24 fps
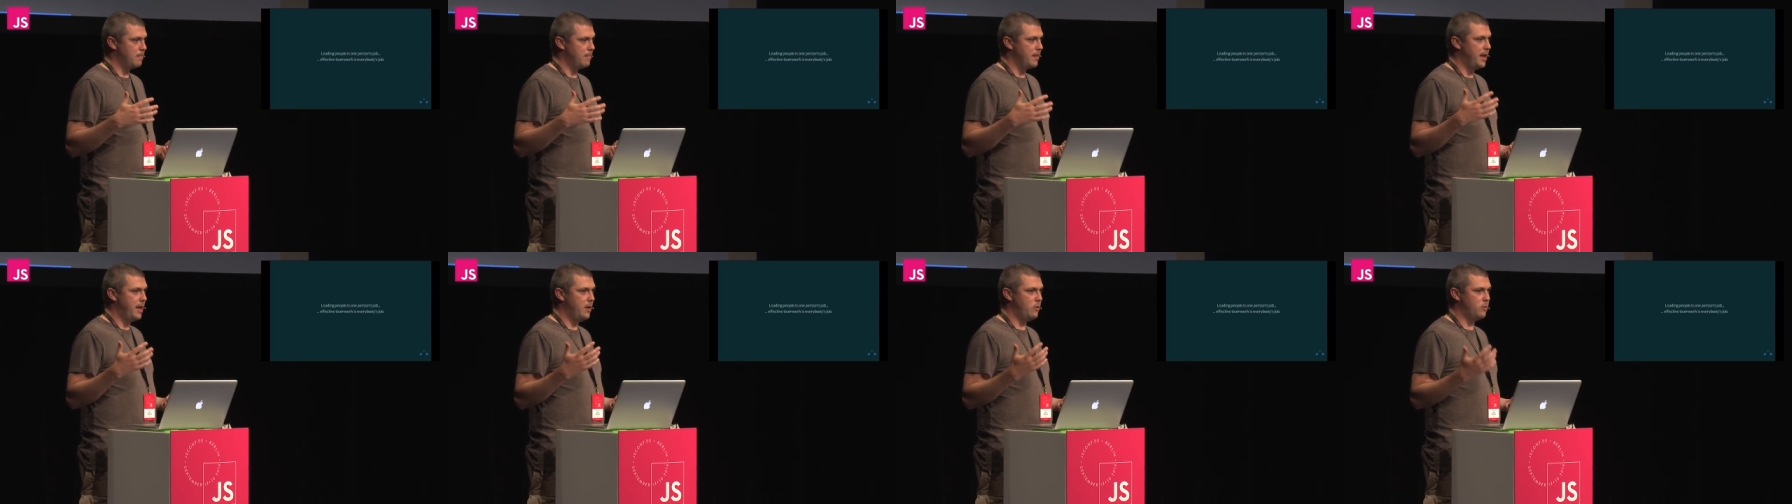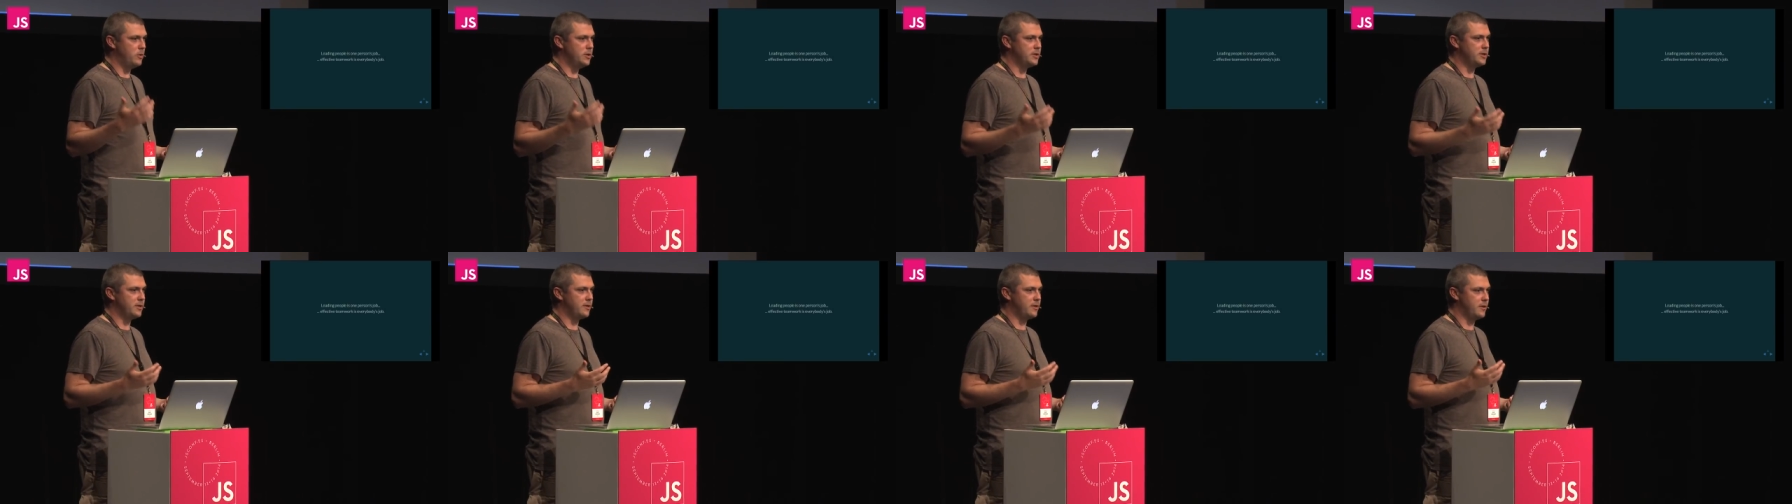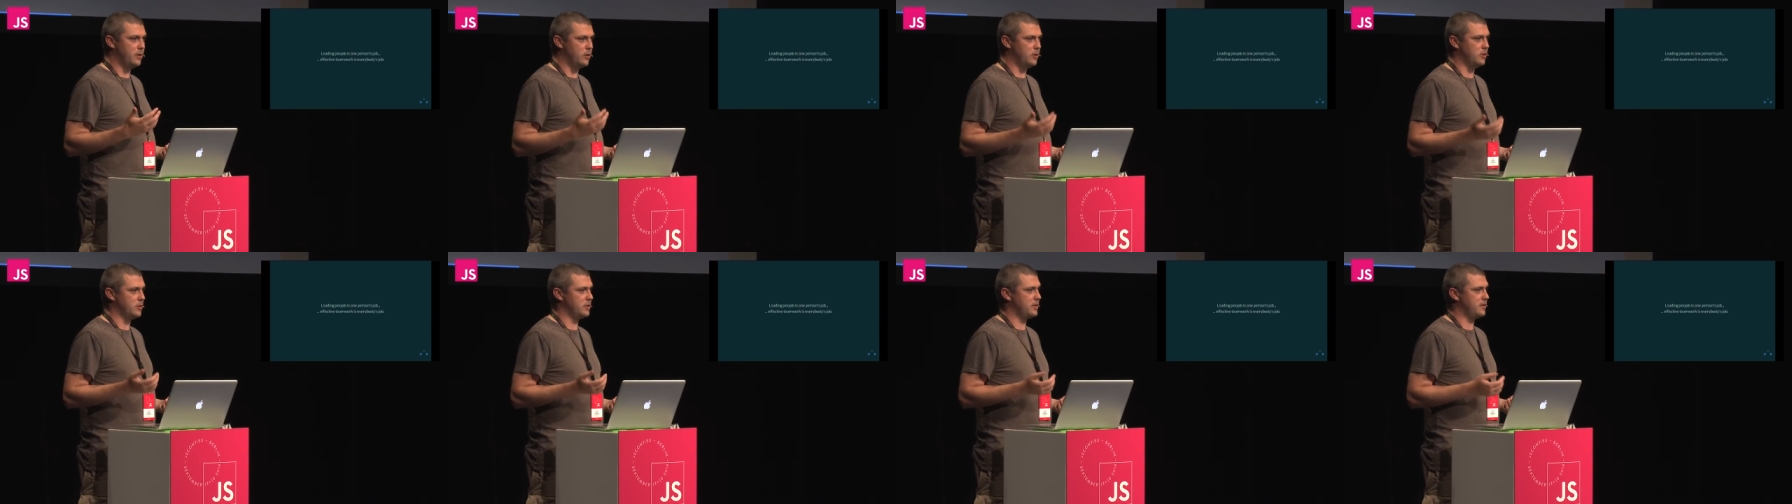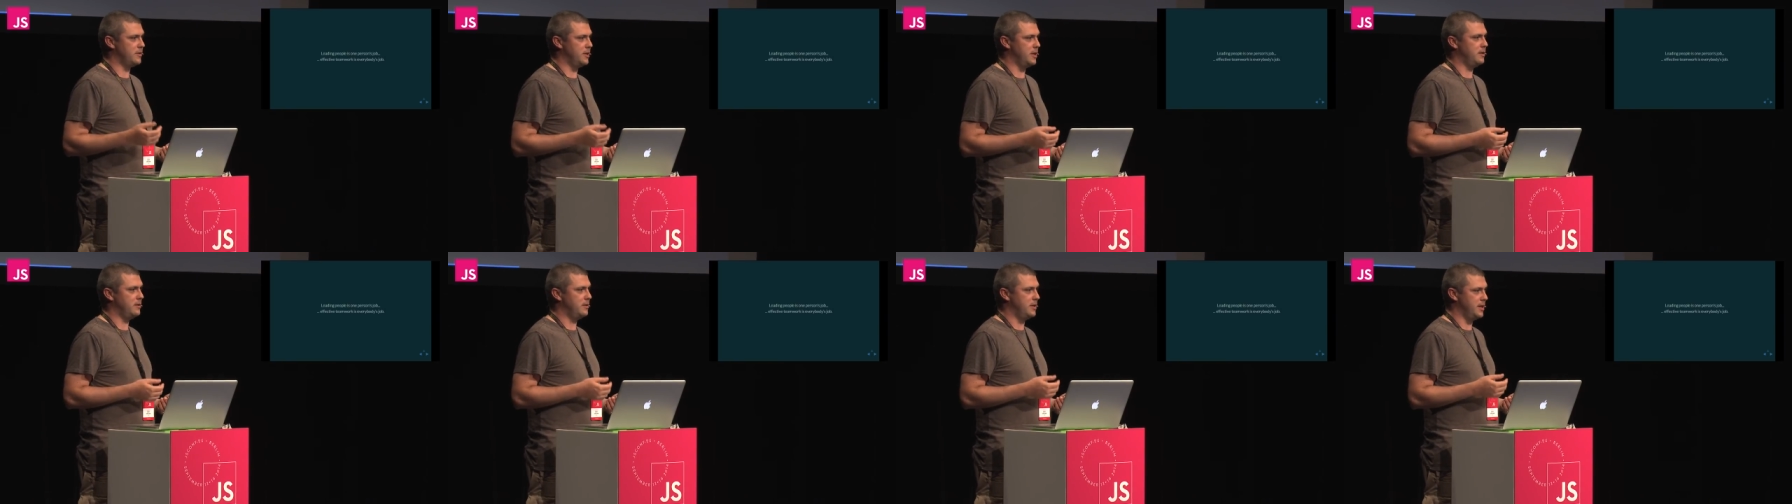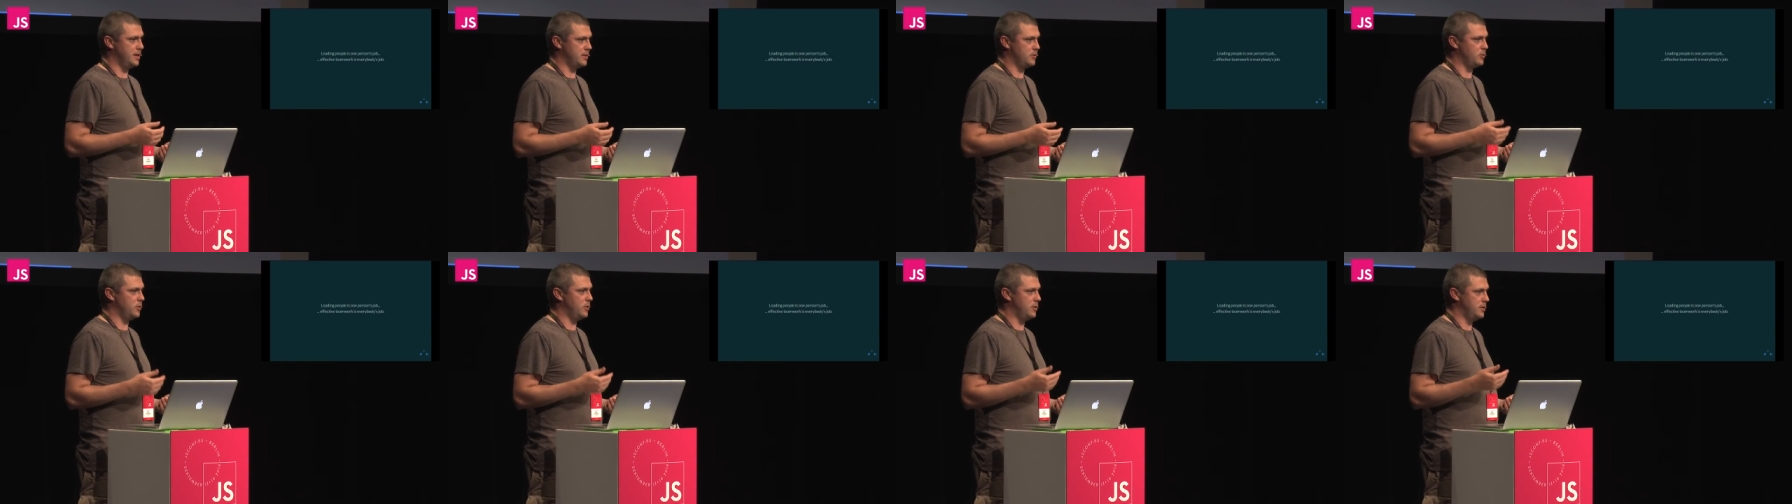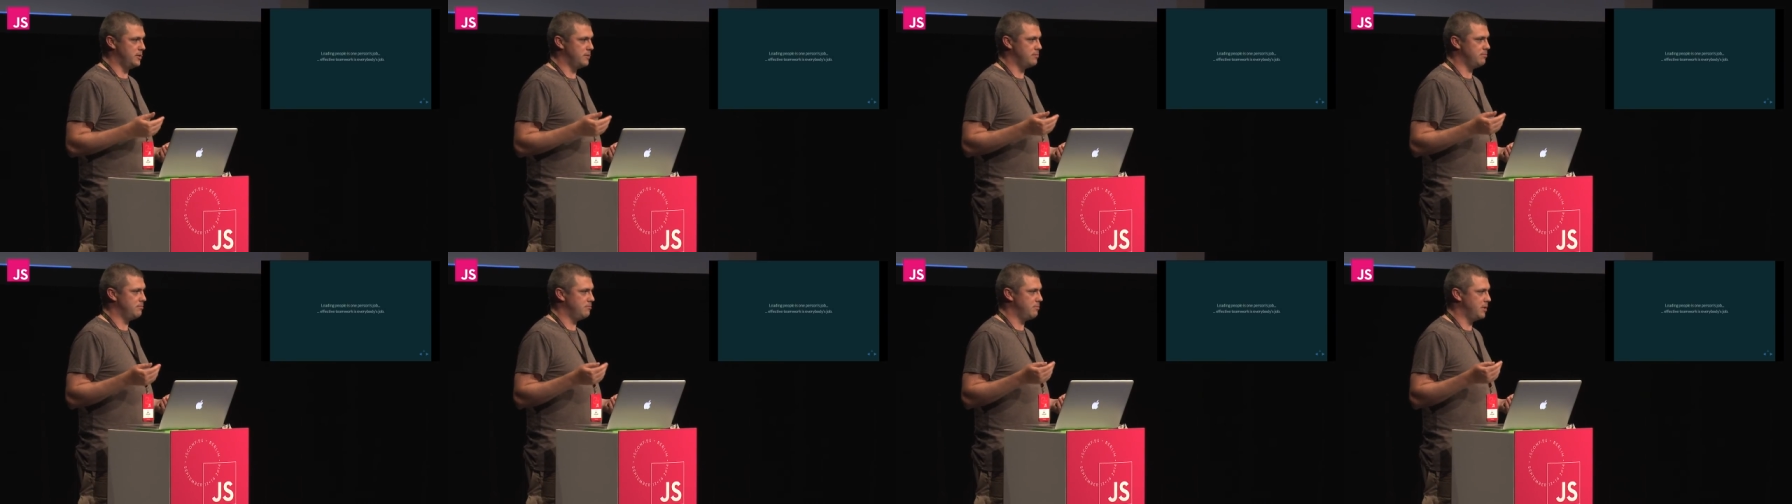it was thought that this
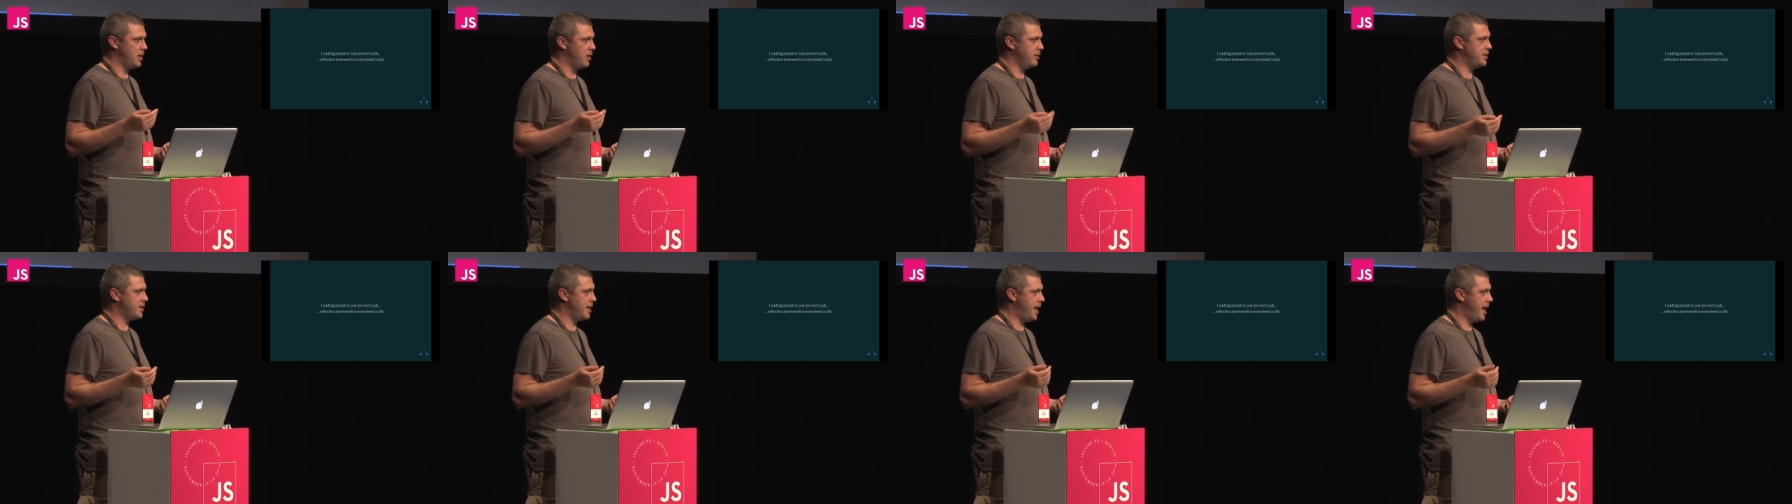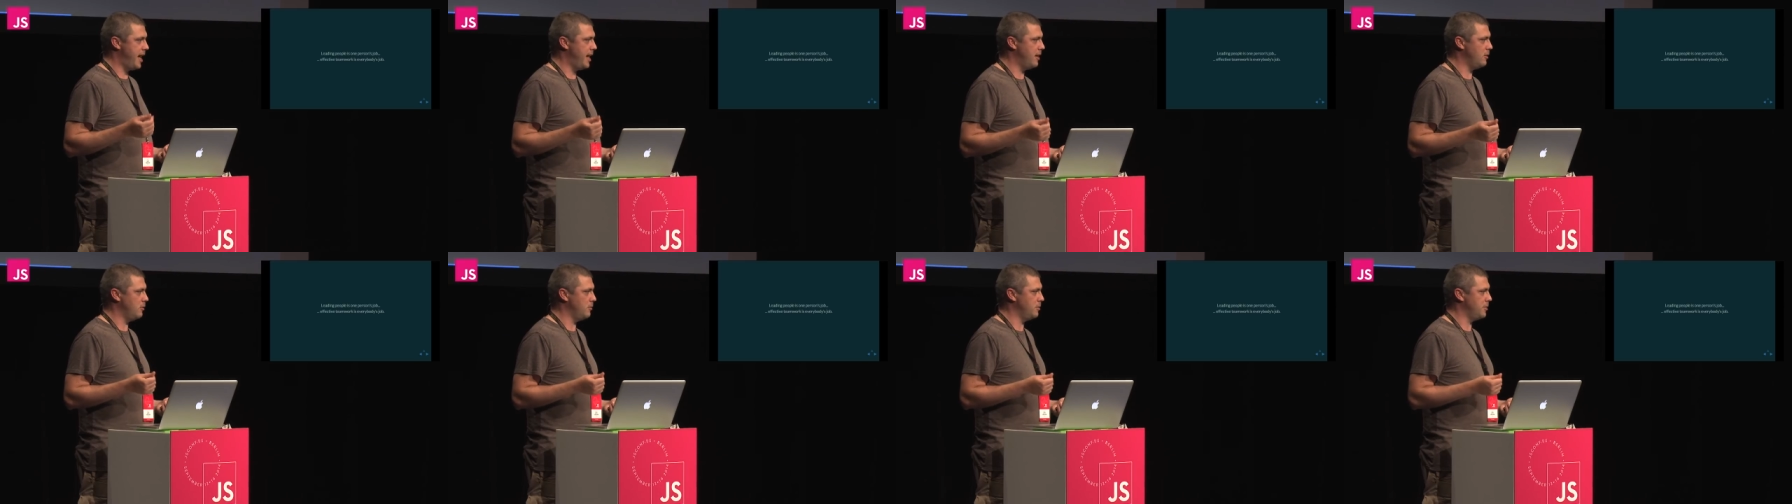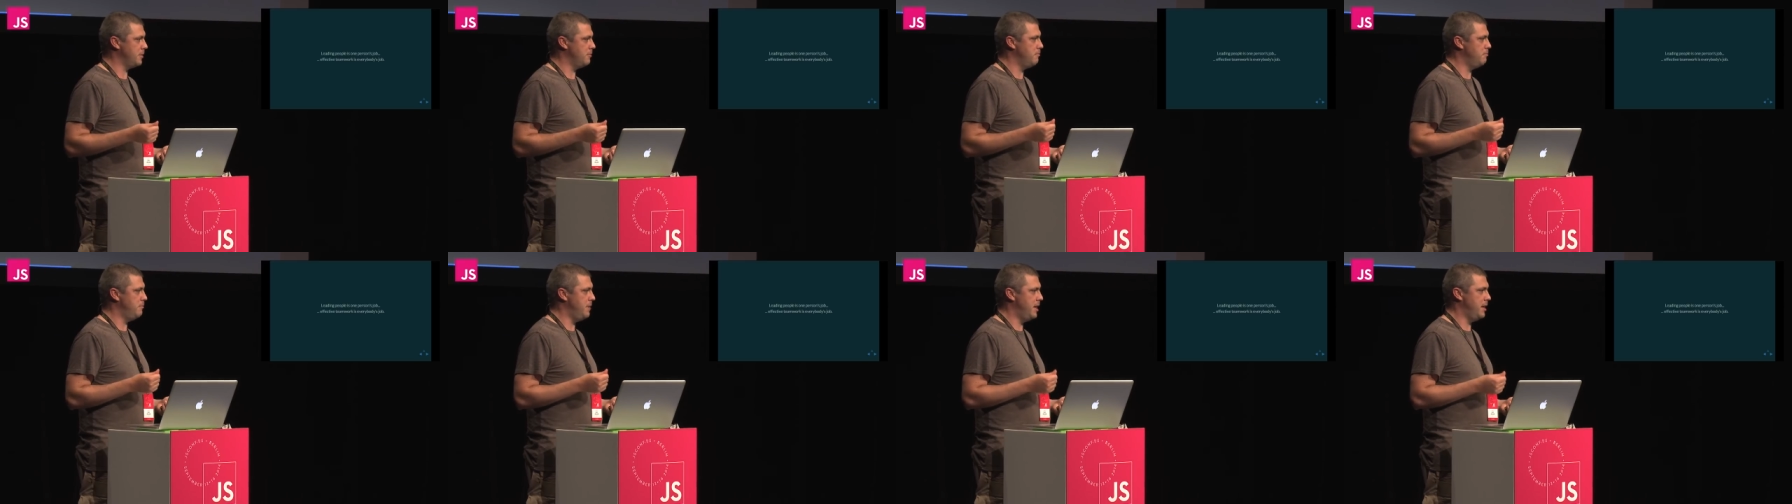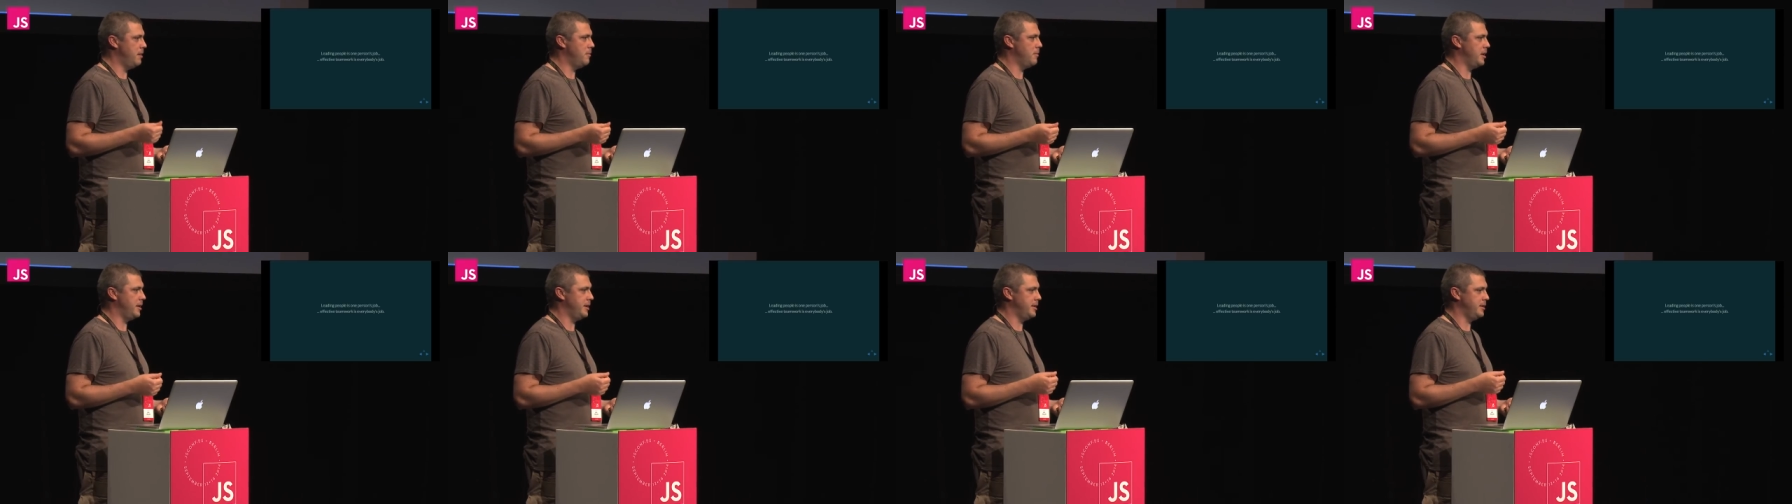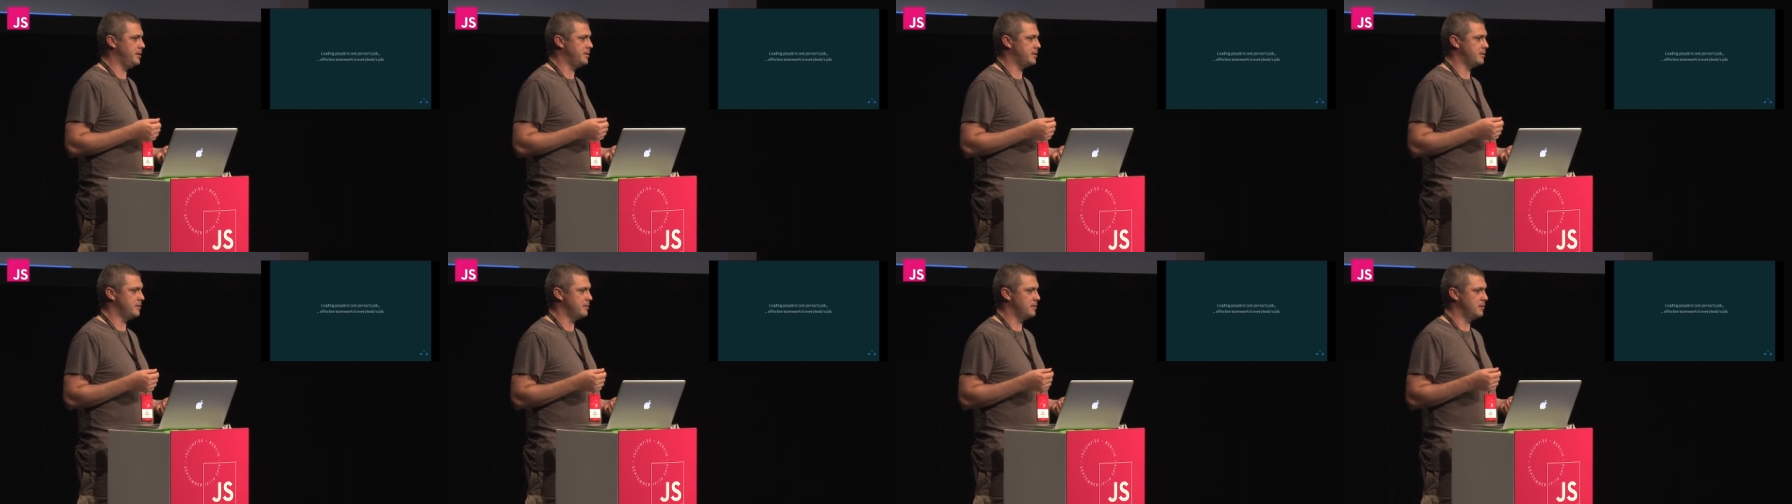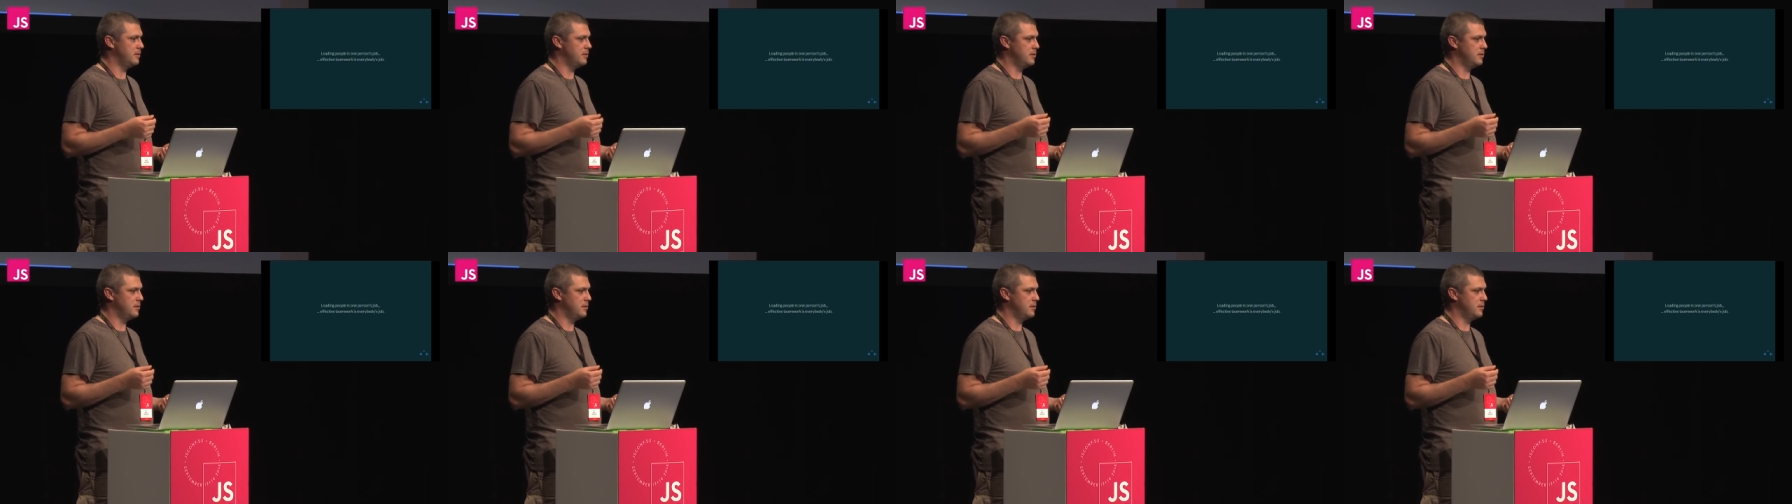was going to help minimize